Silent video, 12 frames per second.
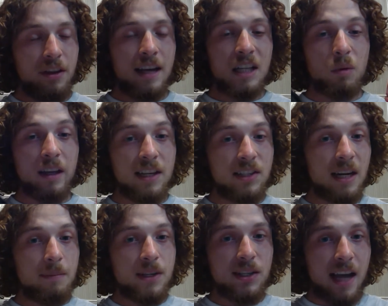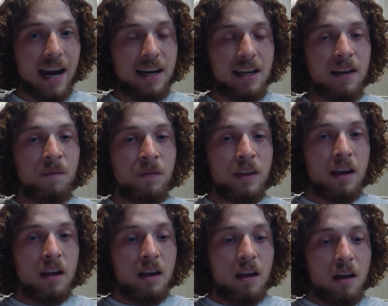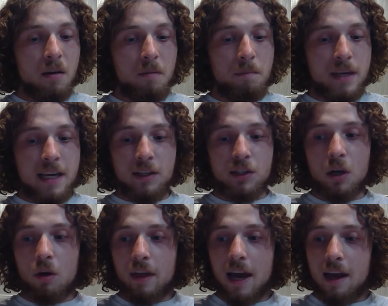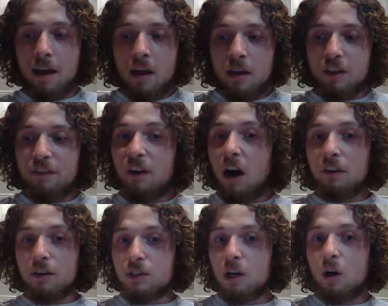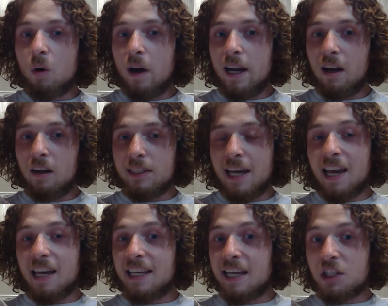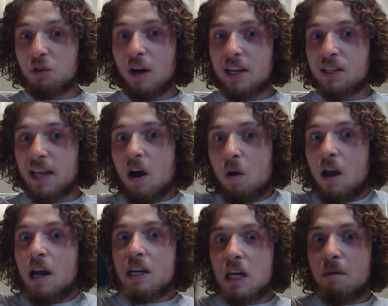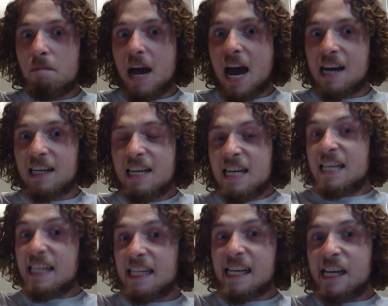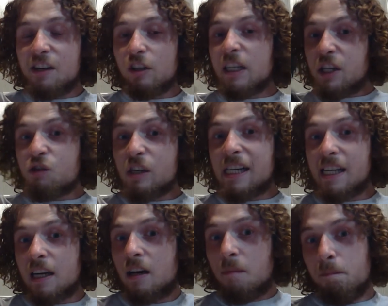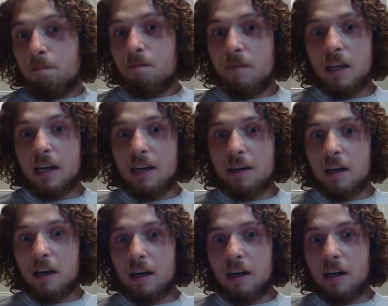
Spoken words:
That's why they set up society being so that the fathers go away all day, get stressed out, come back, get angry, drink, and